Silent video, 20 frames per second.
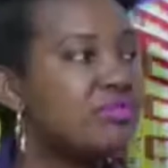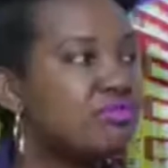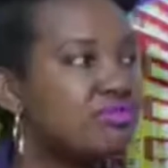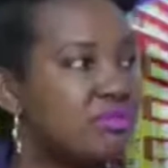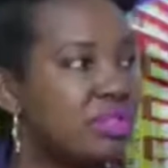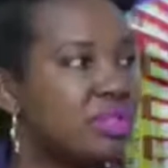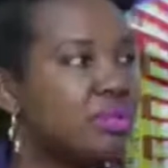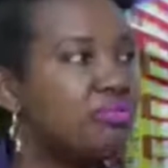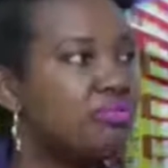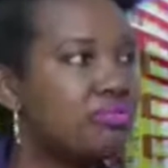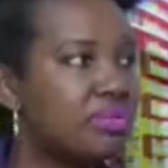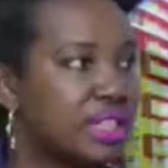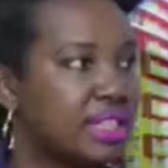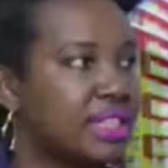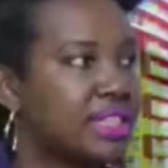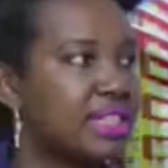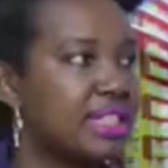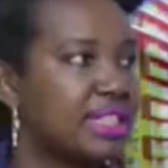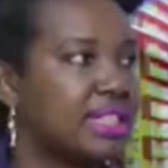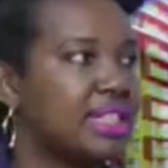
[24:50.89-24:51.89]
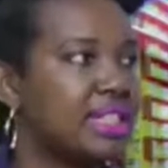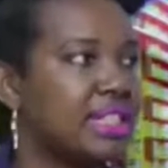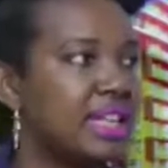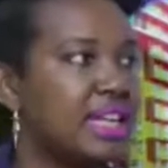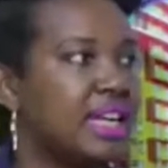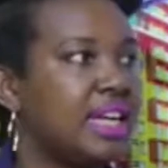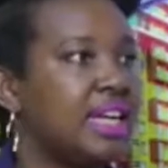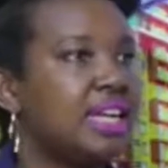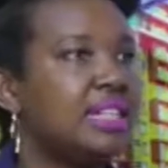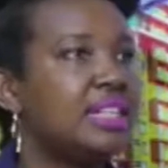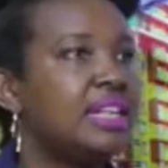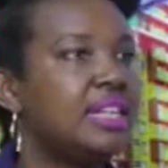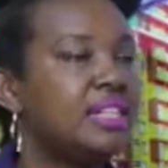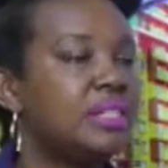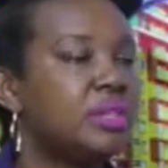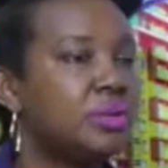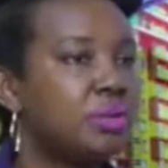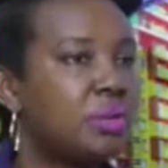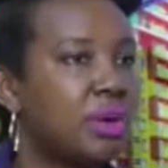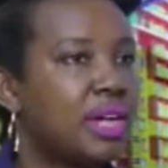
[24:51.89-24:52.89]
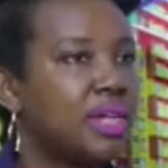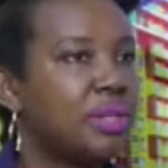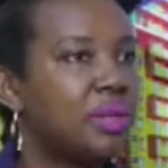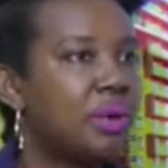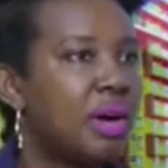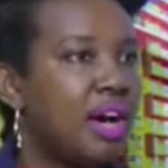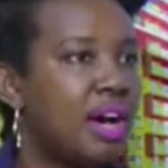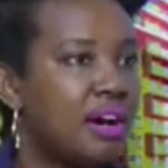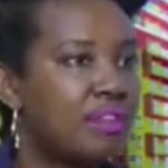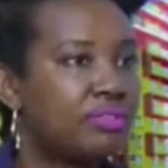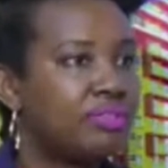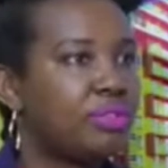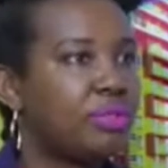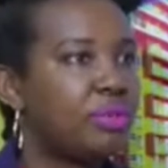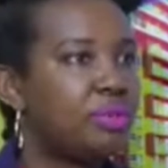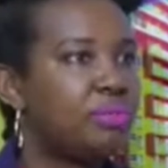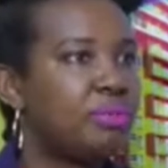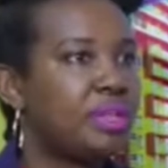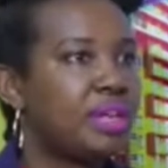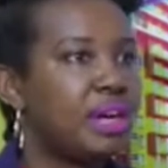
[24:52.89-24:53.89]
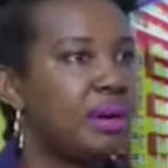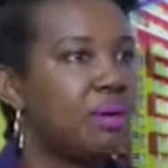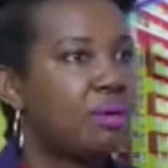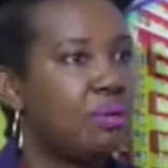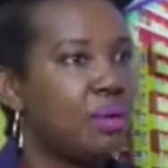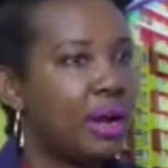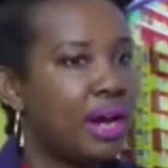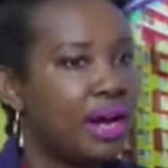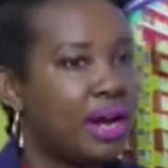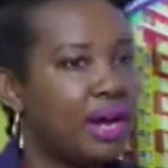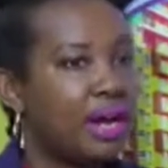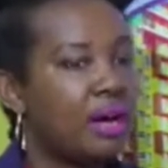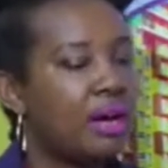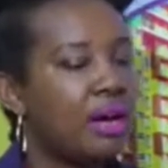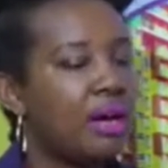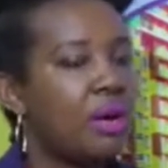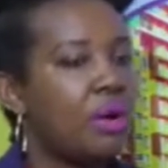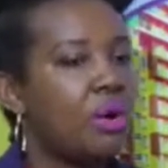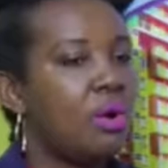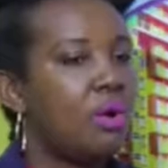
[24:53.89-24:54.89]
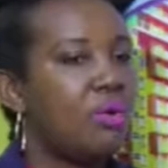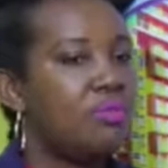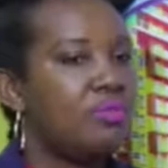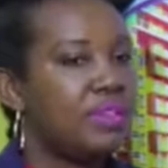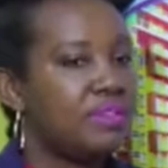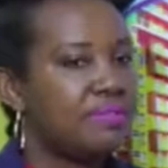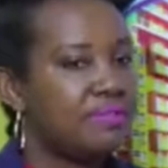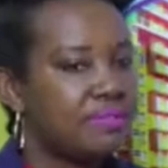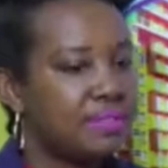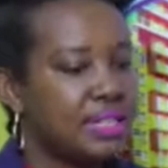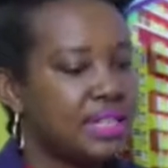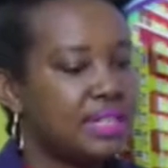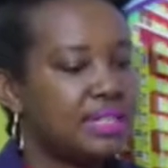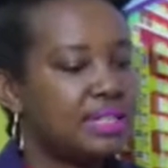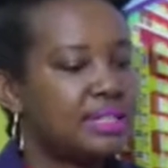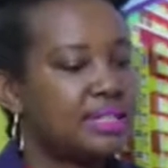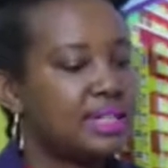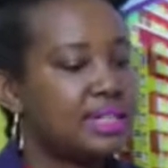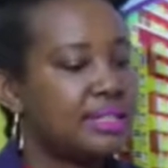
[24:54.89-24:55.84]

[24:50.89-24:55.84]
the real risks. That is why you have to be aware of the fees.